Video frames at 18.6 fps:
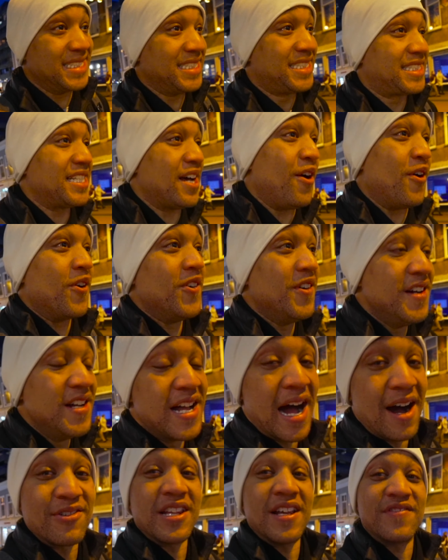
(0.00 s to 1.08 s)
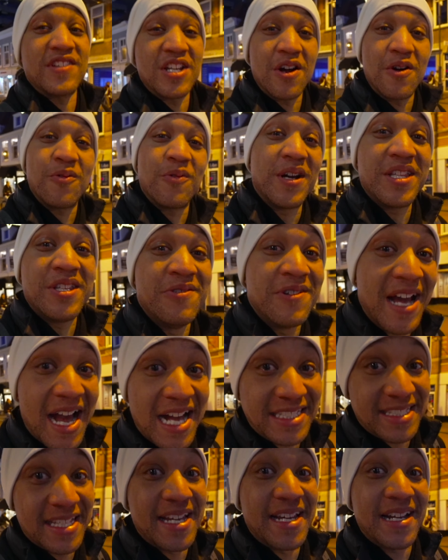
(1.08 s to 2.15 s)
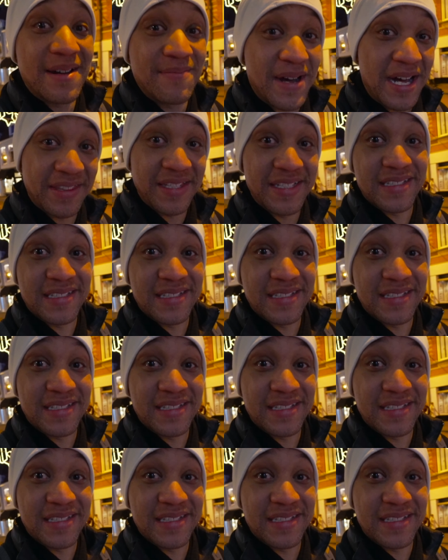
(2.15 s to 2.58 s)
so I would love to know what you guys think about